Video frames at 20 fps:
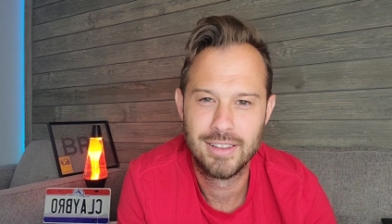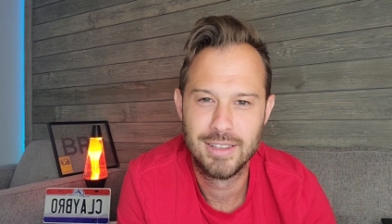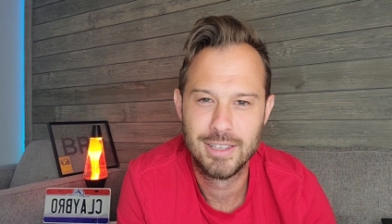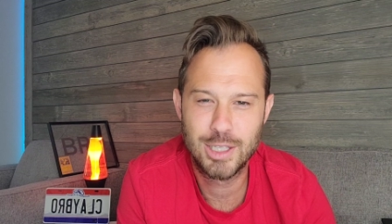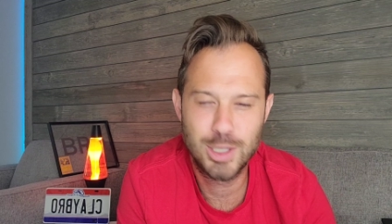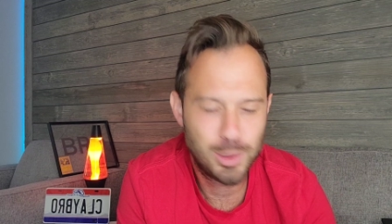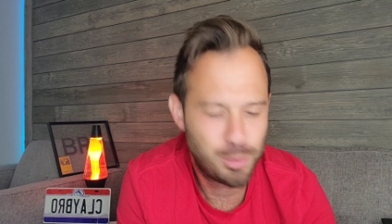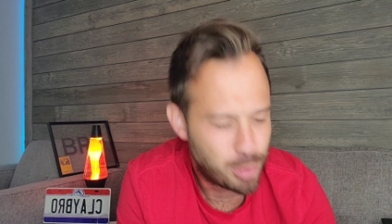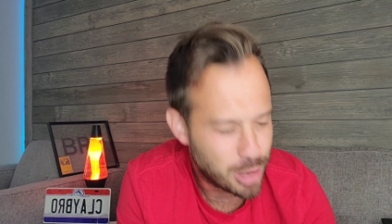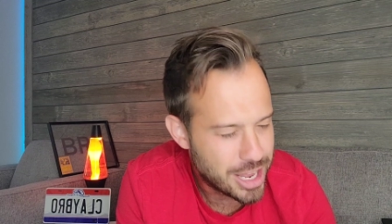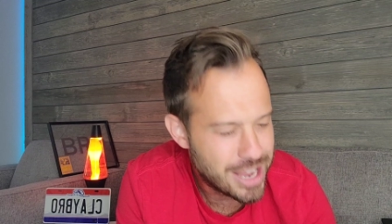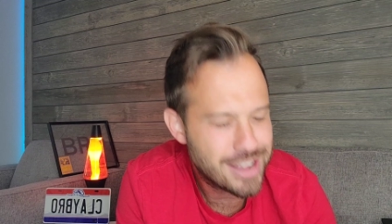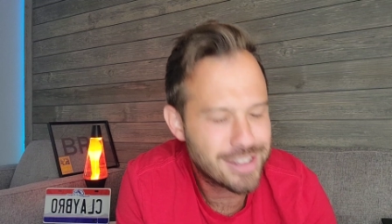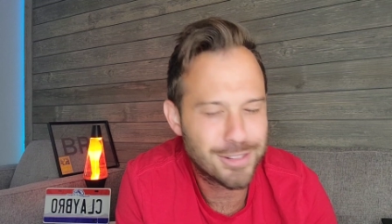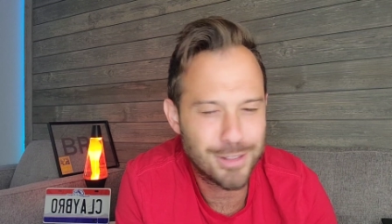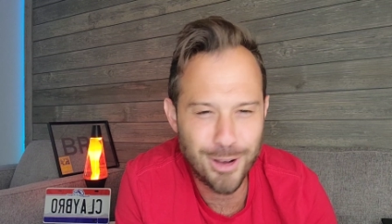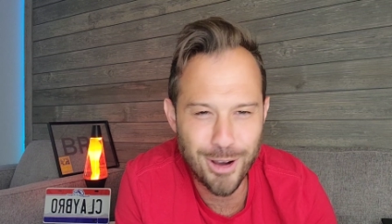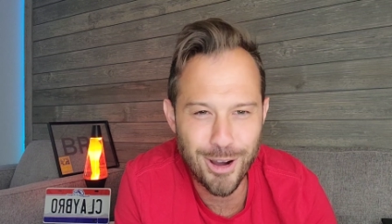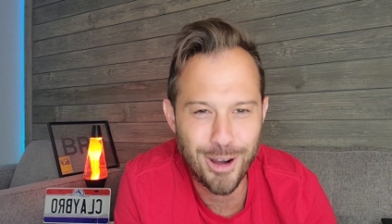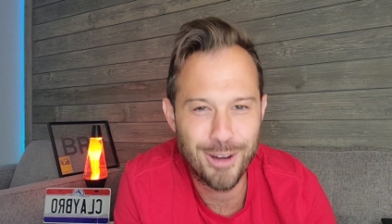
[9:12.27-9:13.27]
Speak
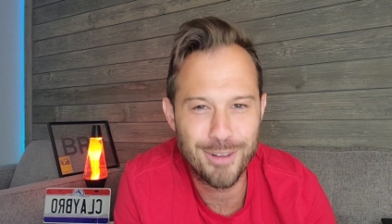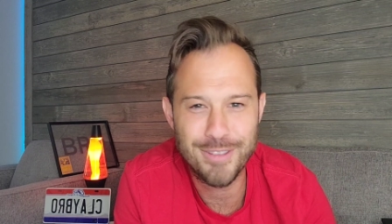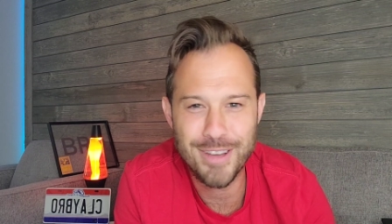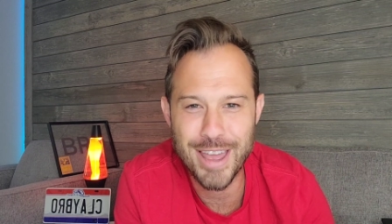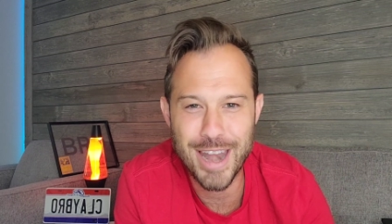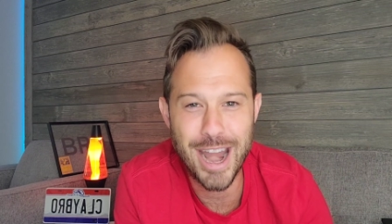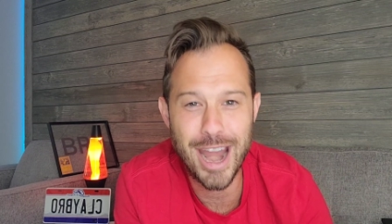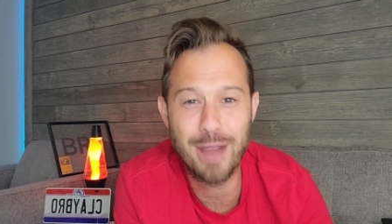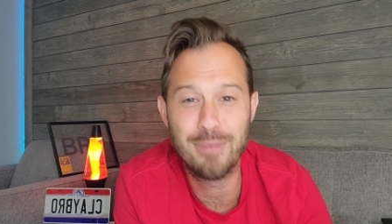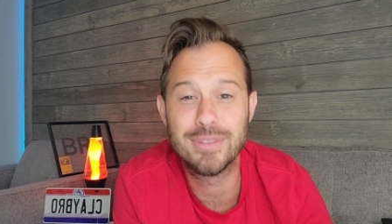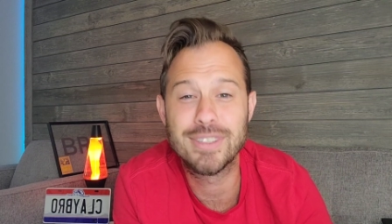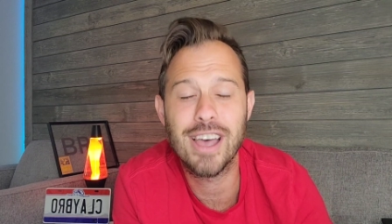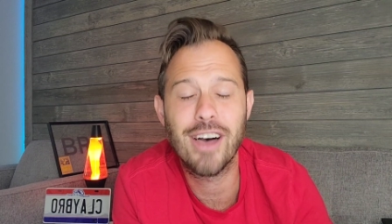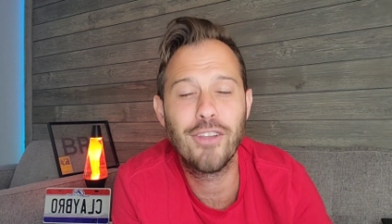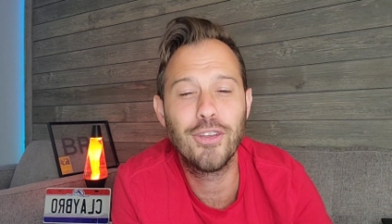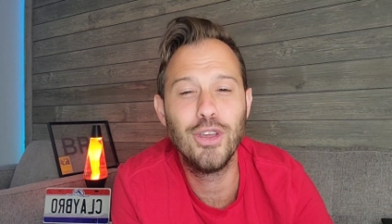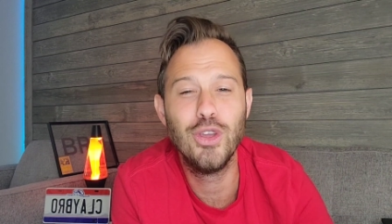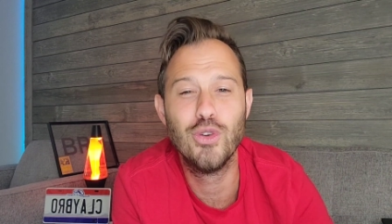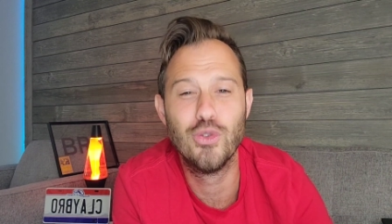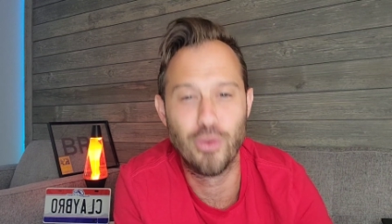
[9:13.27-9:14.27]
love, and I am
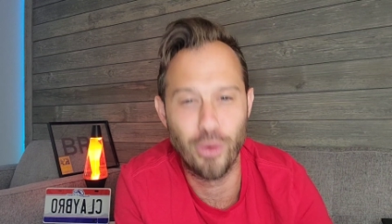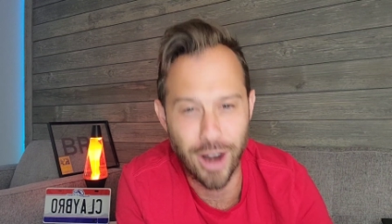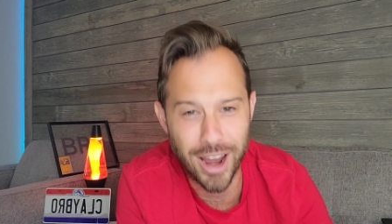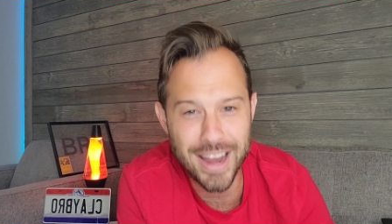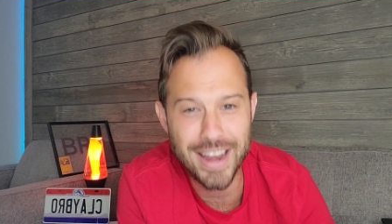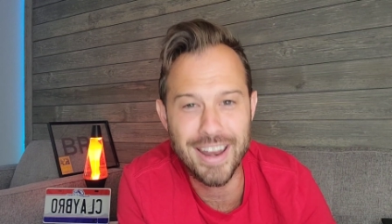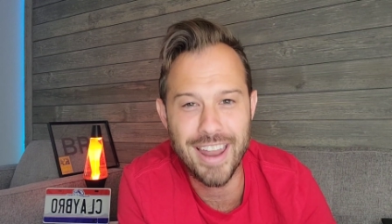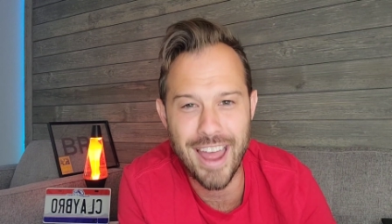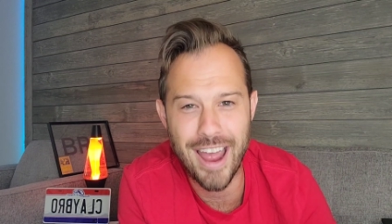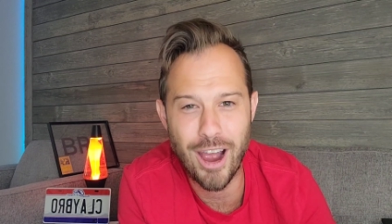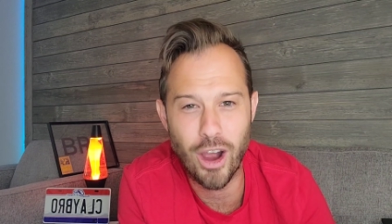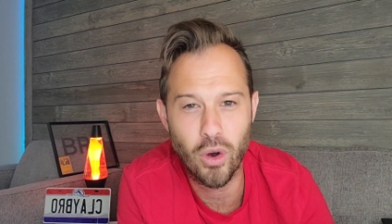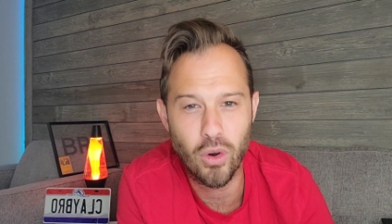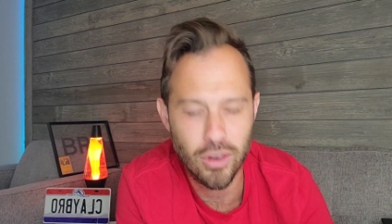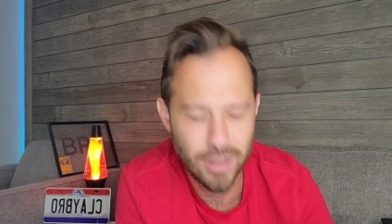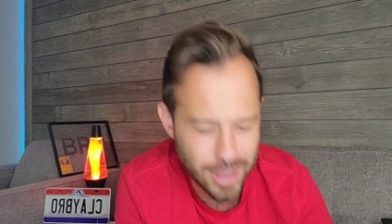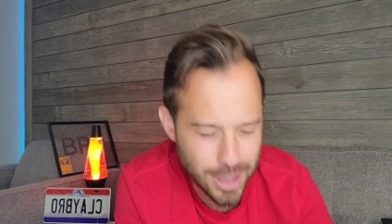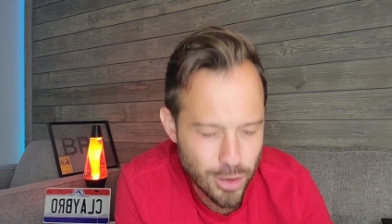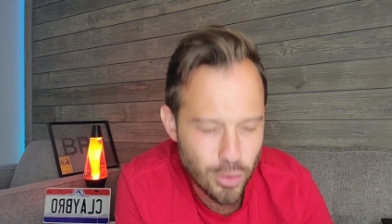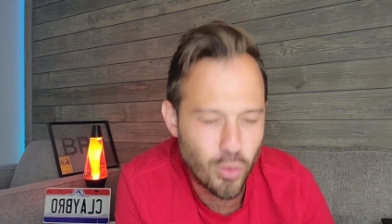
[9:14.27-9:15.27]
telling you right now,
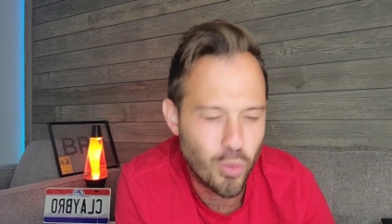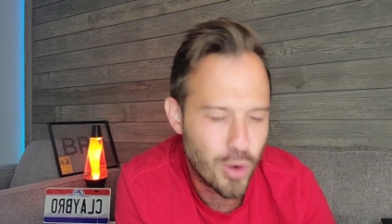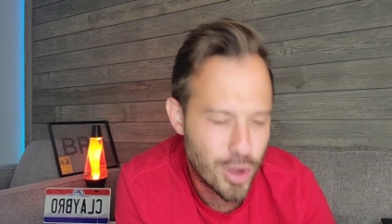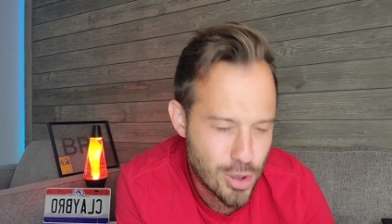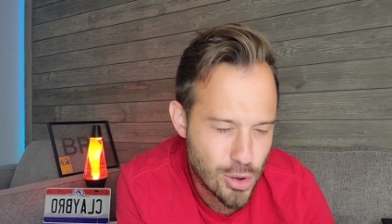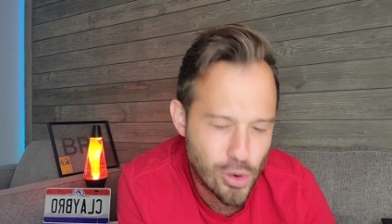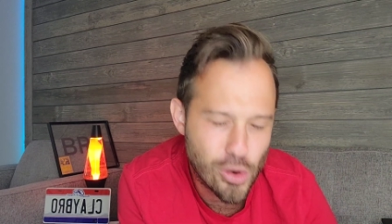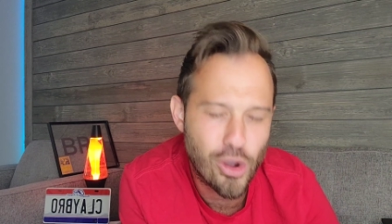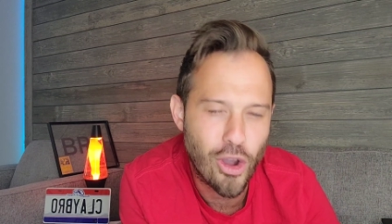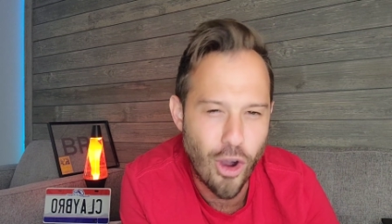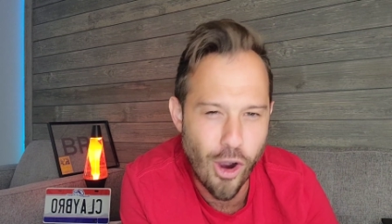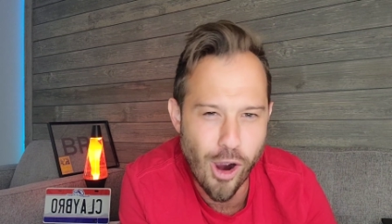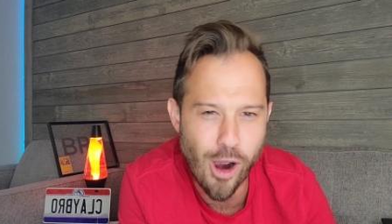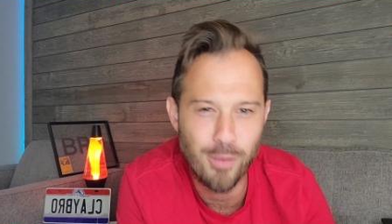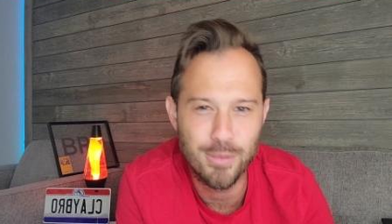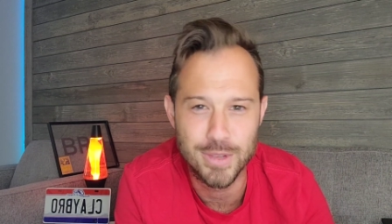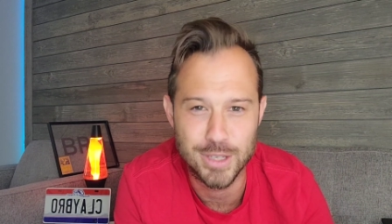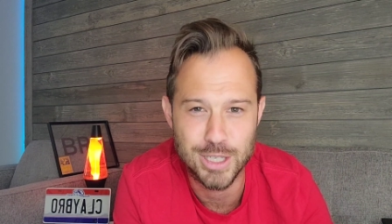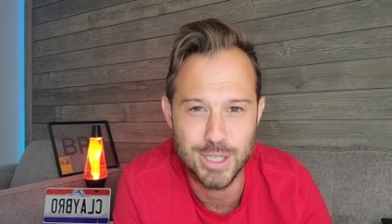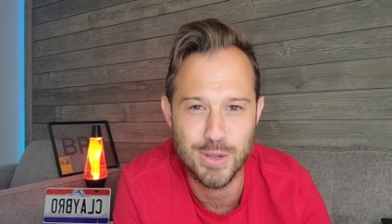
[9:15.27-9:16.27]
it will
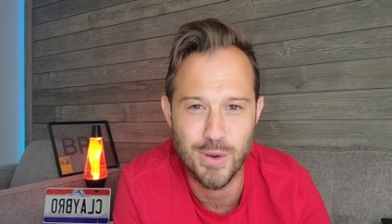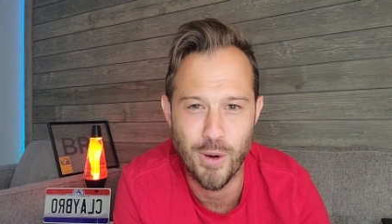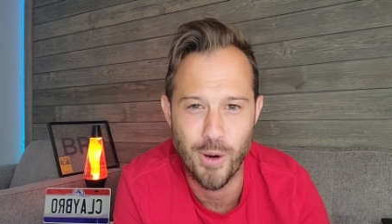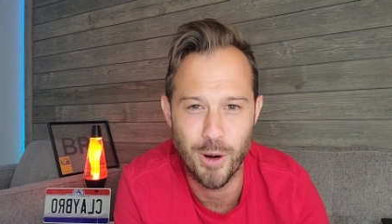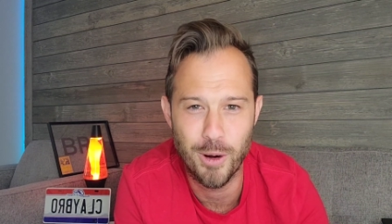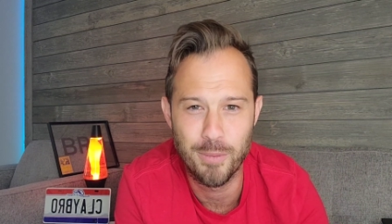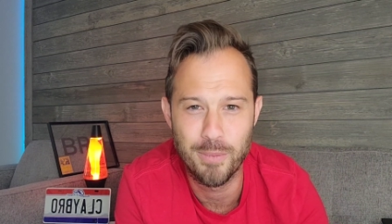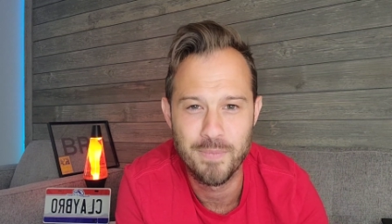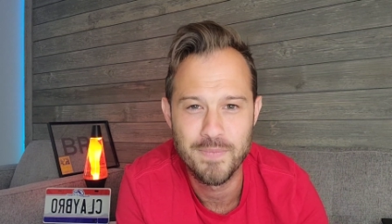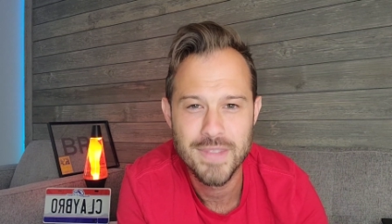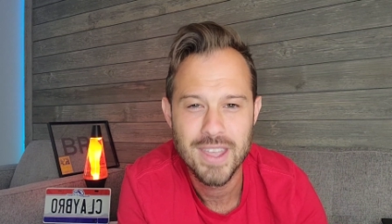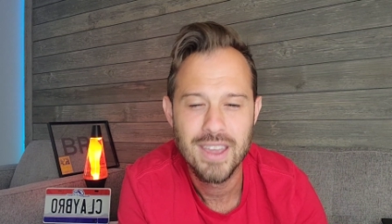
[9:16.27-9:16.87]
calm the storm.